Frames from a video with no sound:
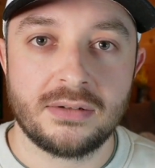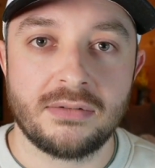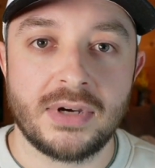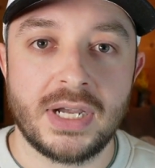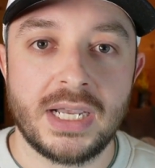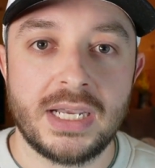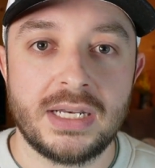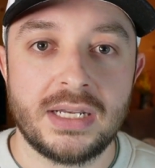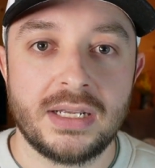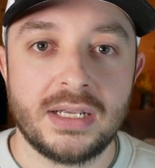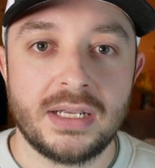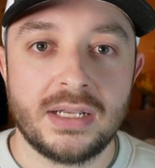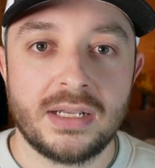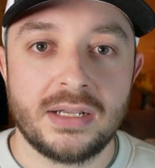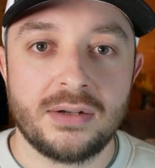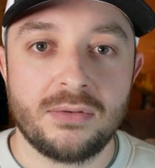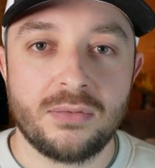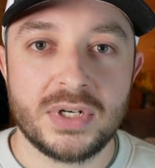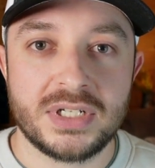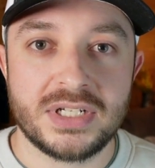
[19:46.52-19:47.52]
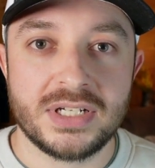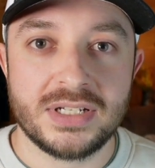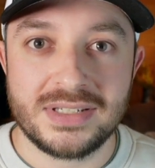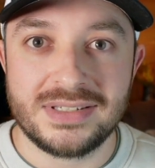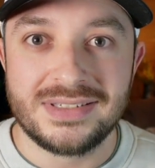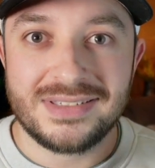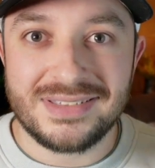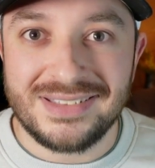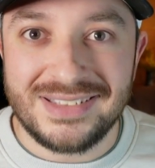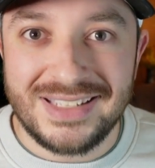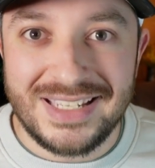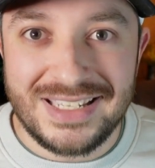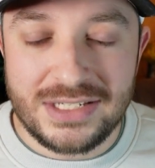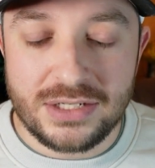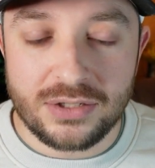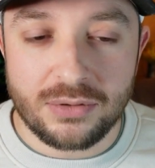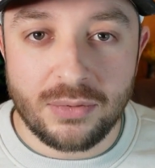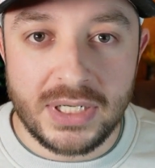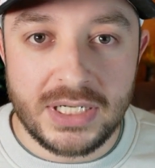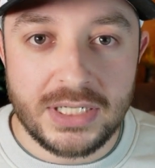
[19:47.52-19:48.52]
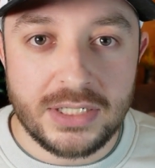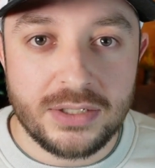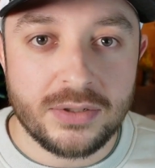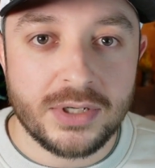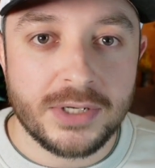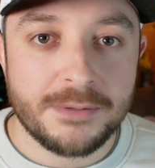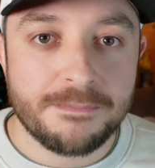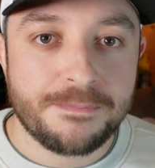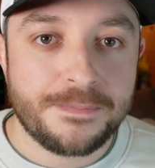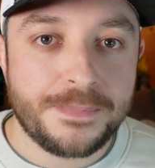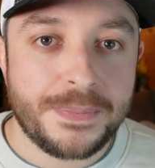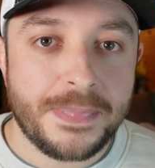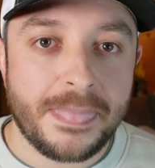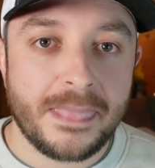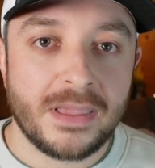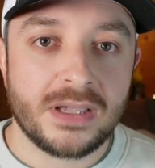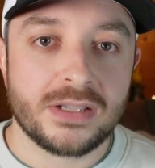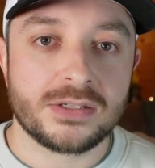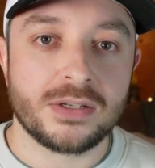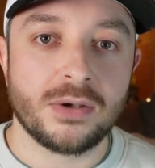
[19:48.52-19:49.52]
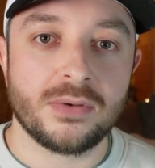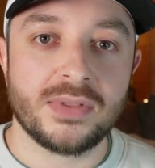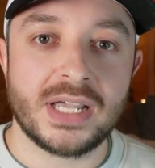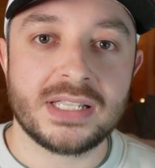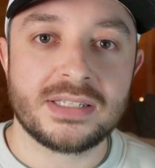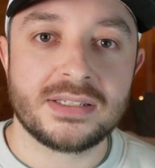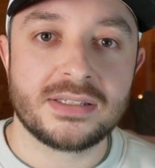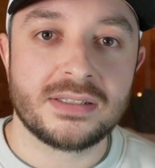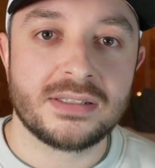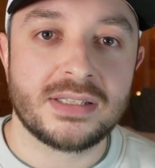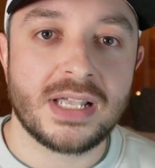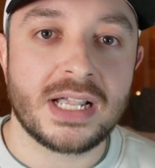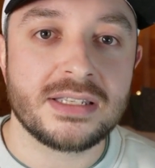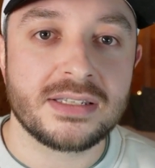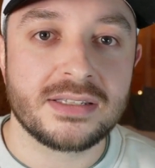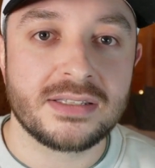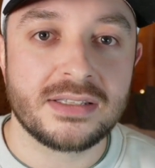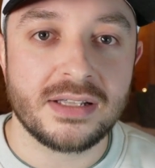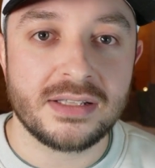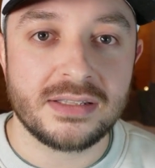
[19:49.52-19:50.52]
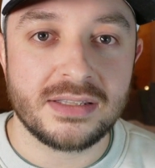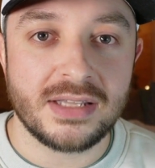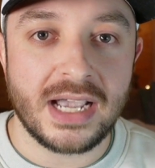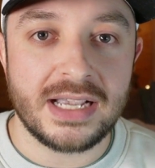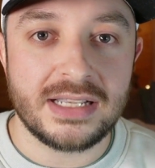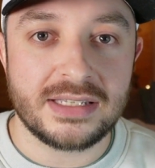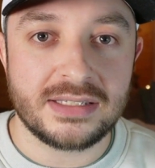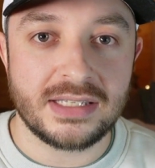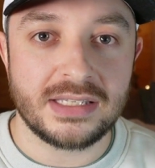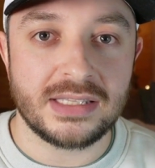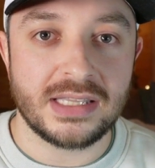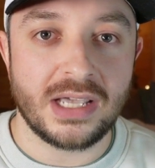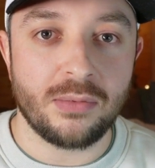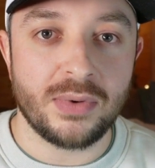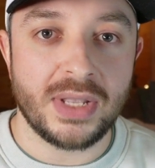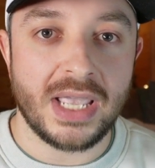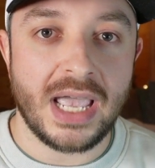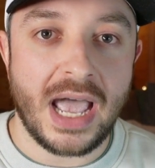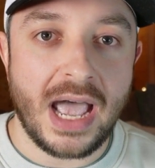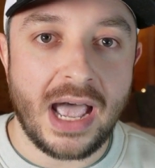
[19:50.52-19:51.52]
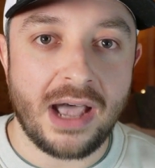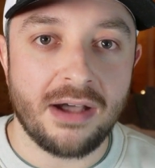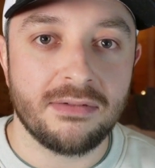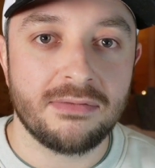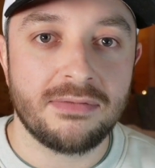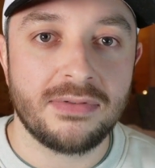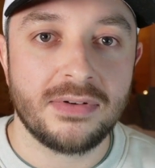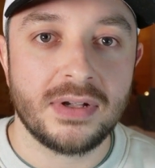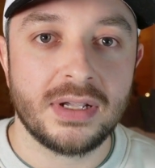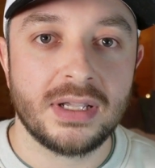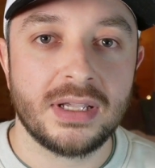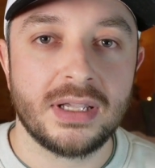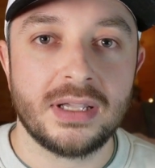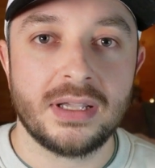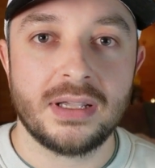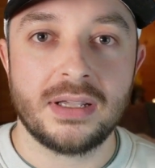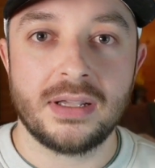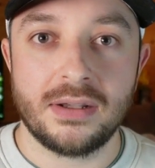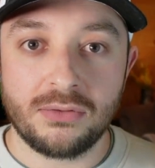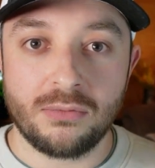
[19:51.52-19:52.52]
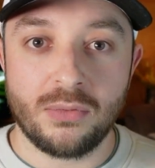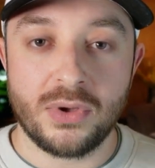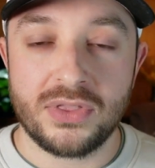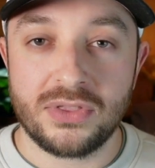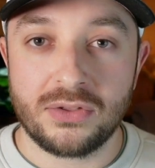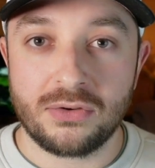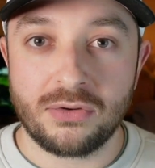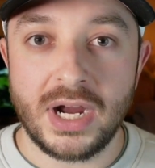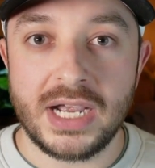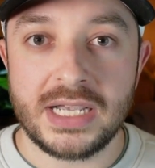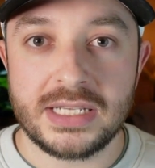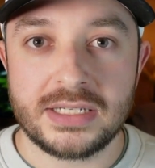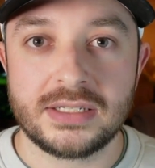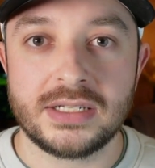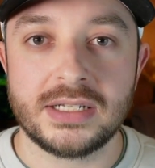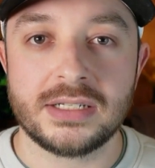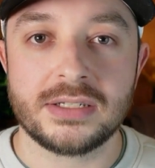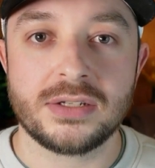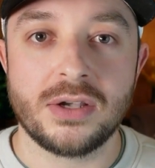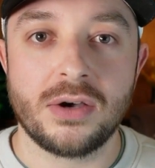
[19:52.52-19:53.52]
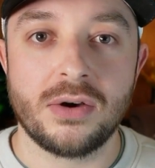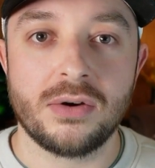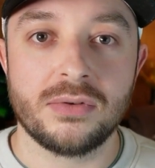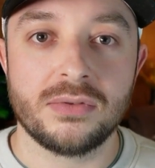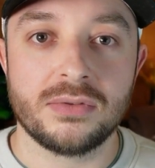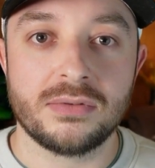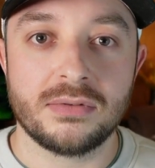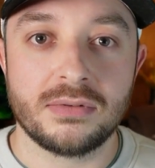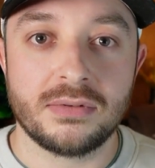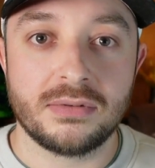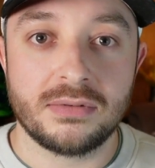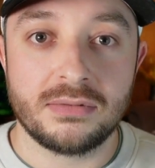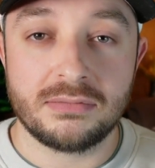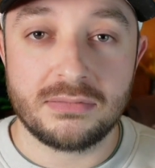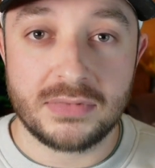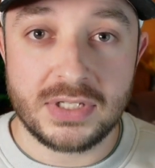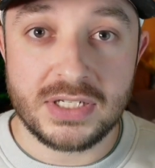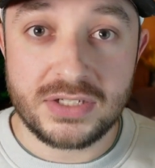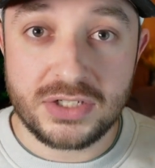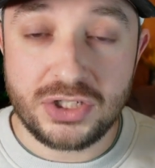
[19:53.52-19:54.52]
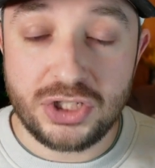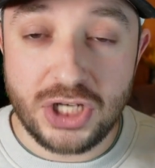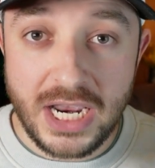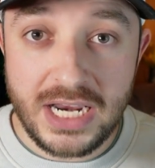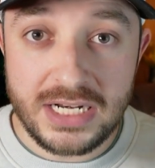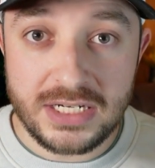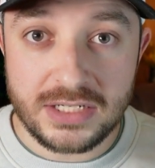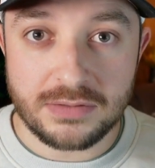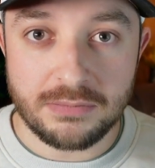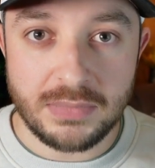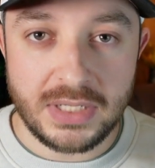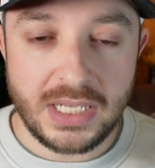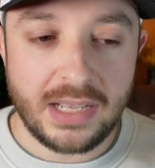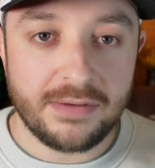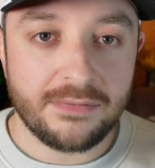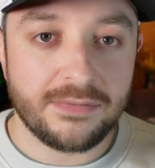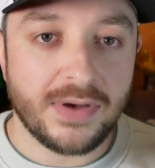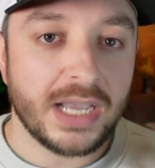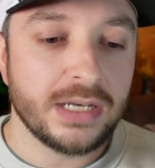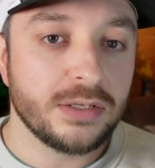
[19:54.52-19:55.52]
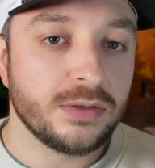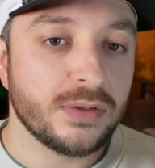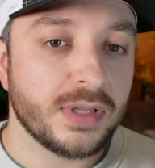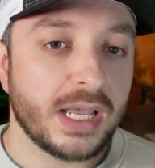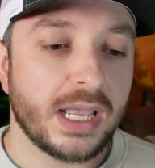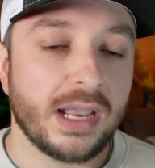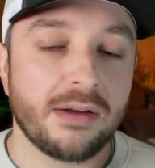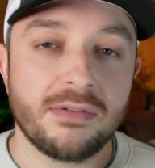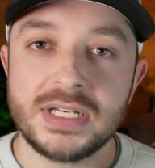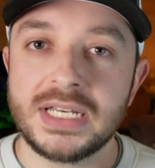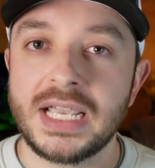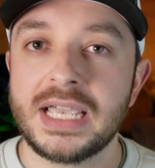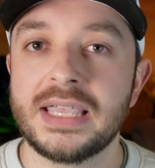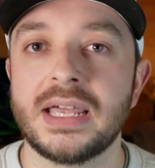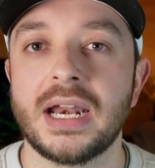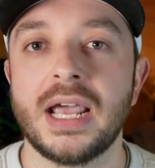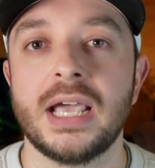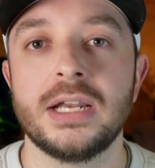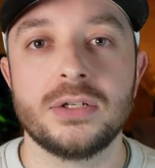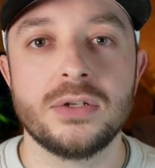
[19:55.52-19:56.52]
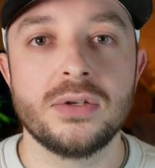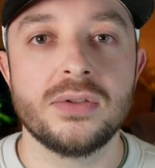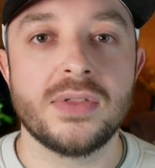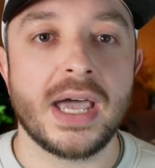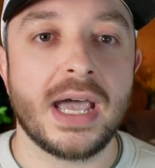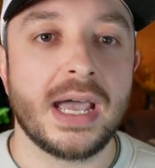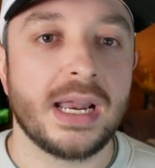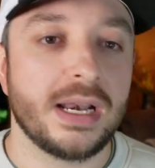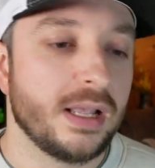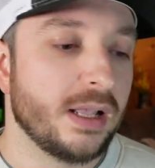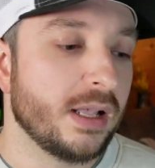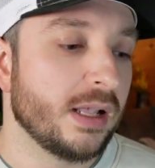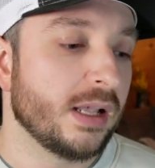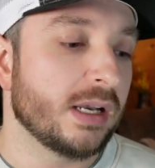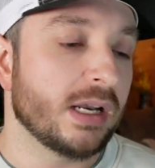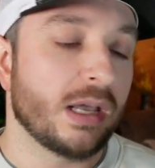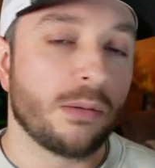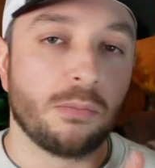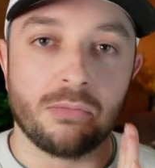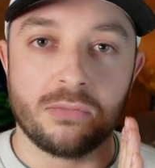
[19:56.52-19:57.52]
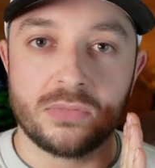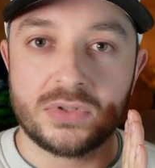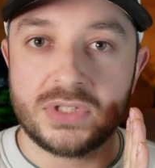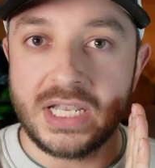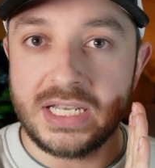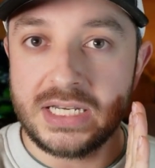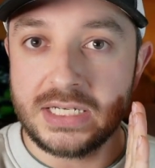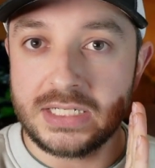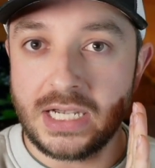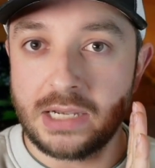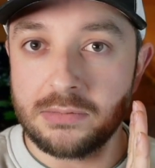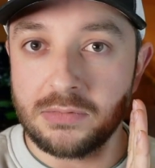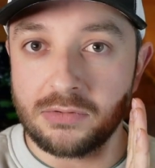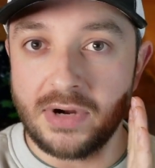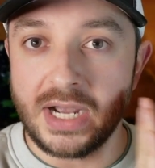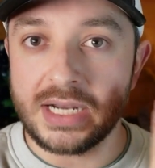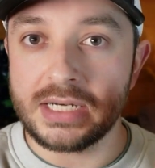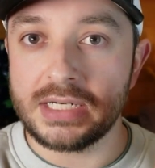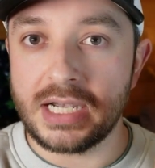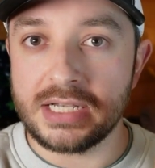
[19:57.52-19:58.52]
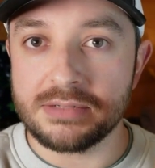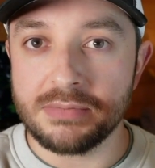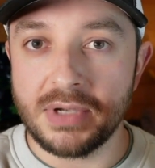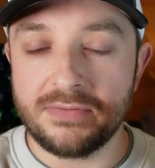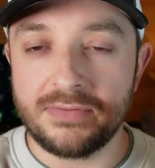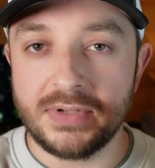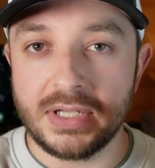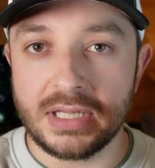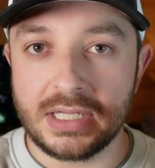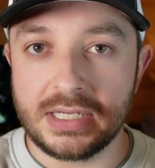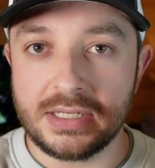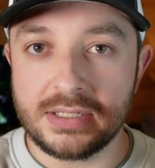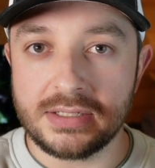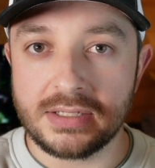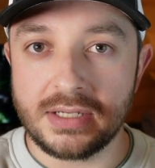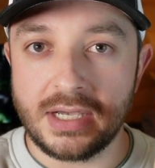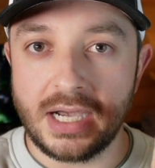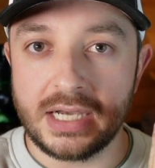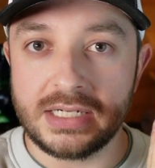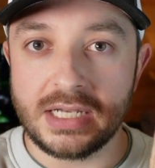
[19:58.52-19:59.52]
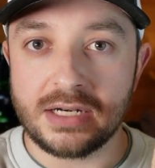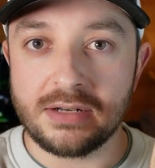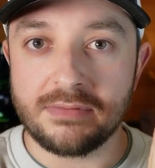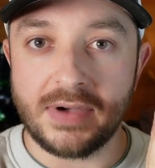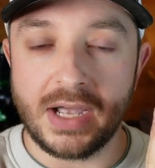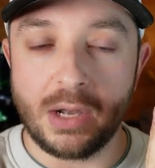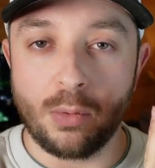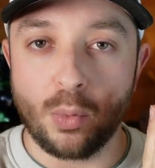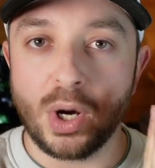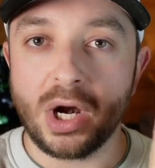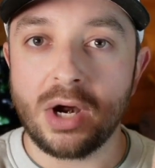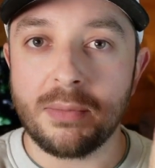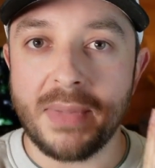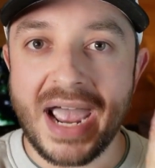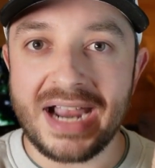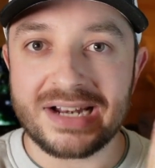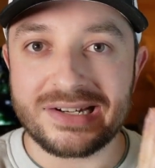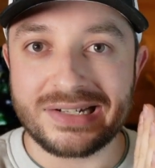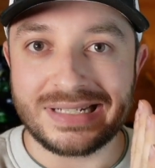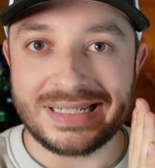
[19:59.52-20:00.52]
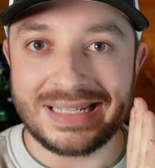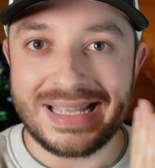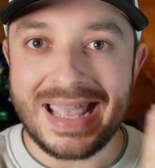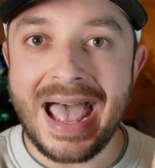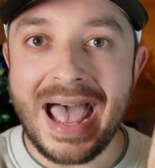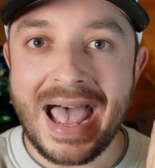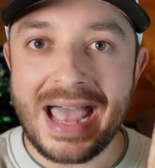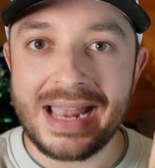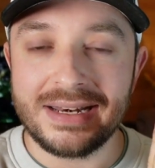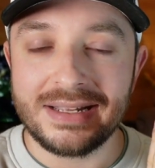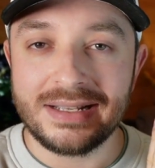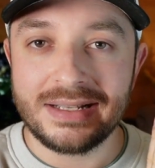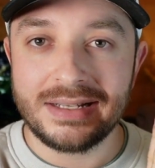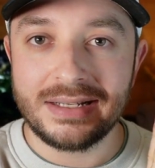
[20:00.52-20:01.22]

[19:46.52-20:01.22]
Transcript: right? Which is easier way to do it. So that's the nice thing that we have with Christ. And so this changes me. If I do that every day that I do that, and I'm taking time to recognize my feelings, identify where I'm actually at